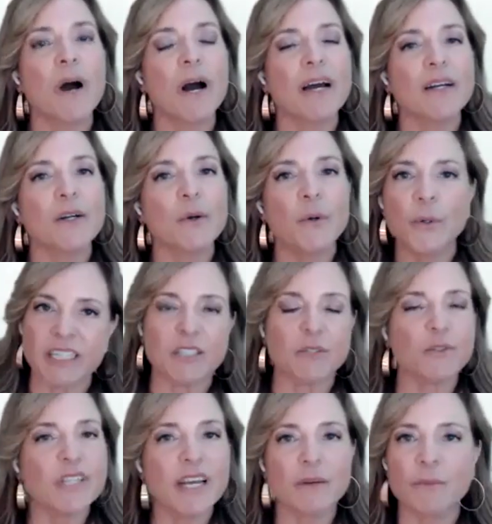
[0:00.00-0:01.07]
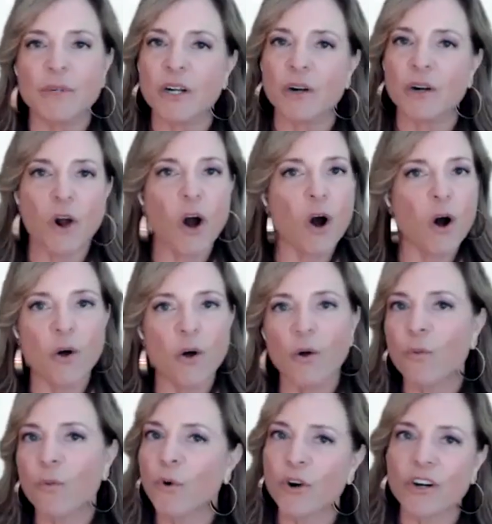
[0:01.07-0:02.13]
But like you said, we don't
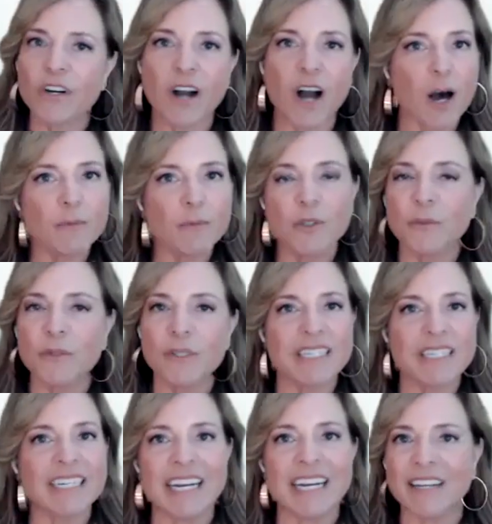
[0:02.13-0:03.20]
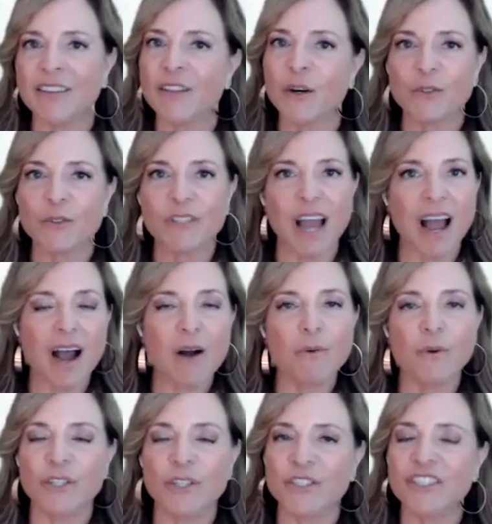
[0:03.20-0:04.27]
all work optimally in those
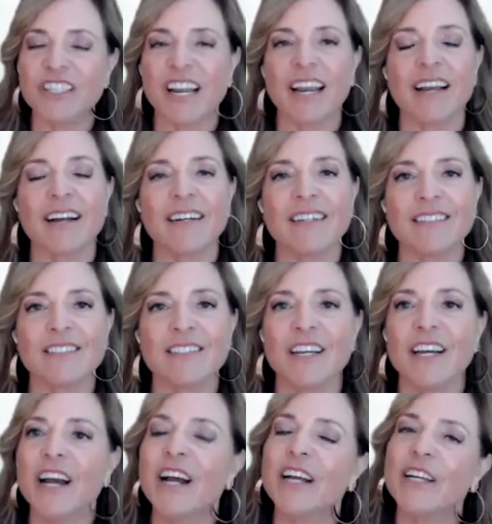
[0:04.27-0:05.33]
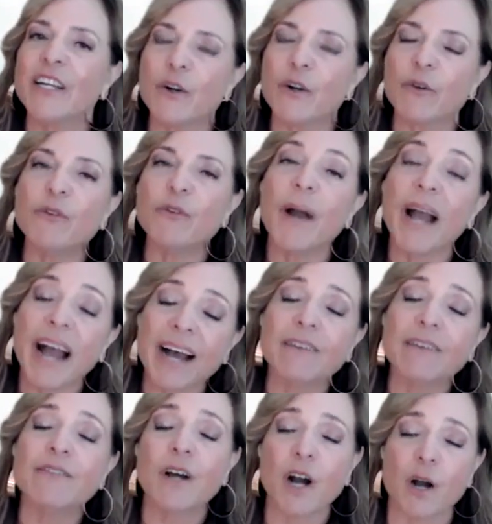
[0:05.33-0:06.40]
hours. And, if you
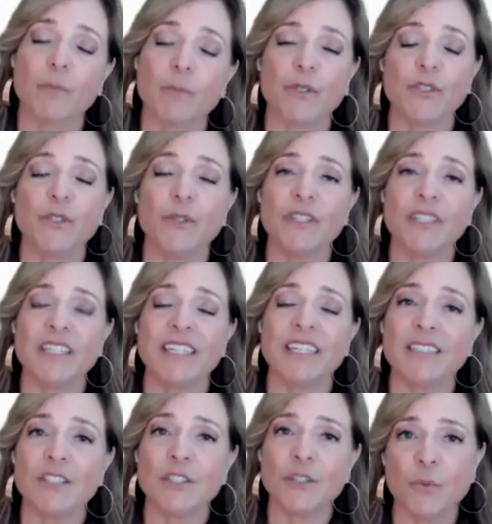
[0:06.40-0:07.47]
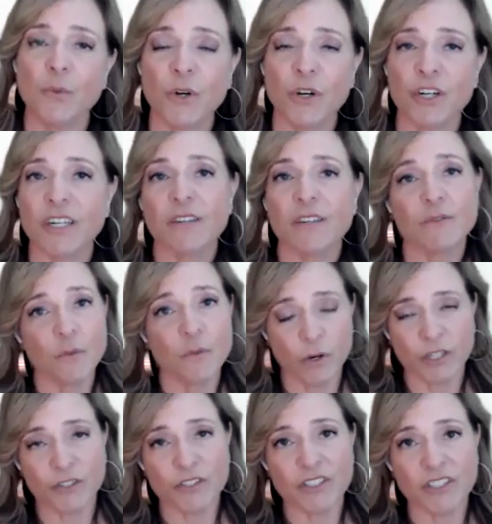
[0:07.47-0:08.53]
have the opportunity to work for
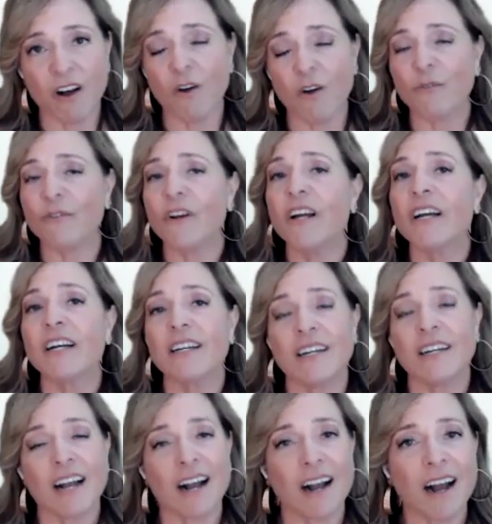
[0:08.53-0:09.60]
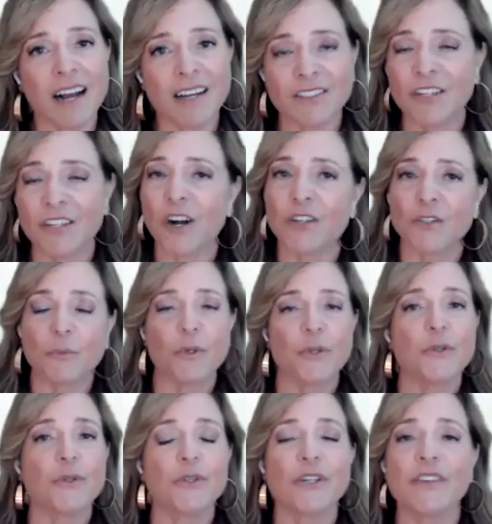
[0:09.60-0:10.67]
yourself as an
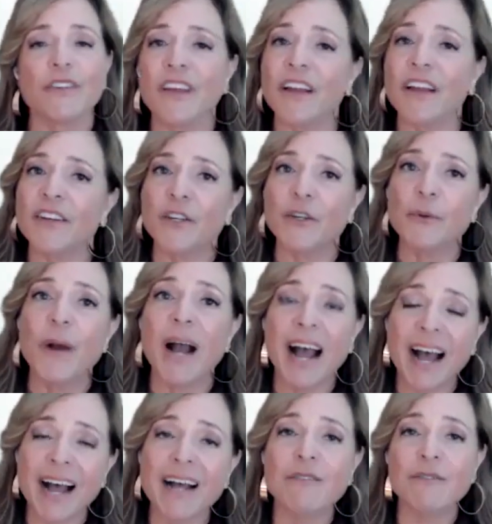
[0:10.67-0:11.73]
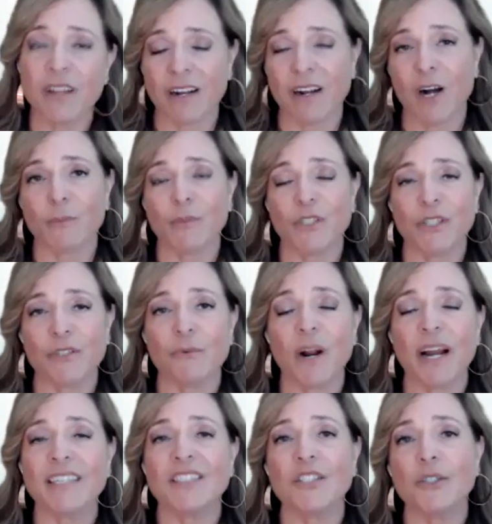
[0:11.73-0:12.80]
entrepreneur, then you have that option,
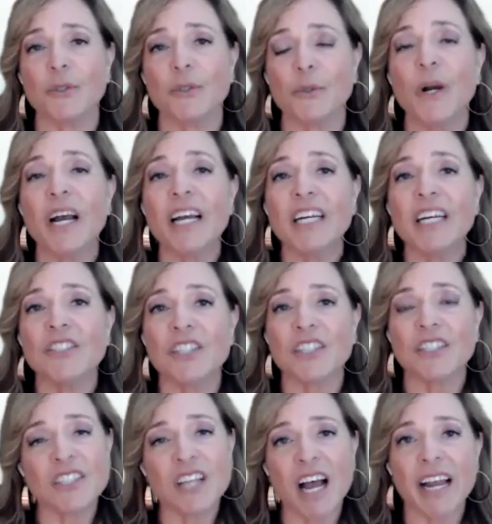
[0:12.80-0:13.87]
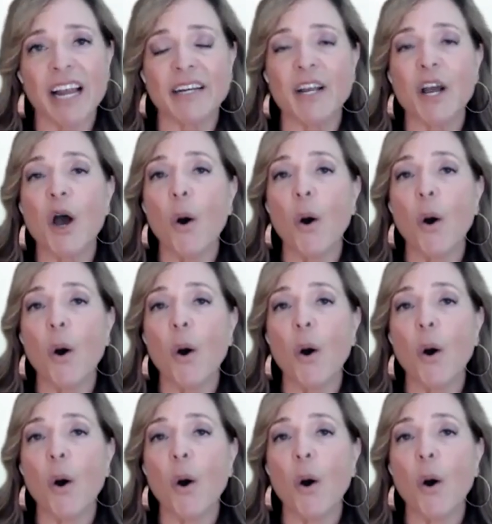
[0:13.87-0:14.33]
right? To decide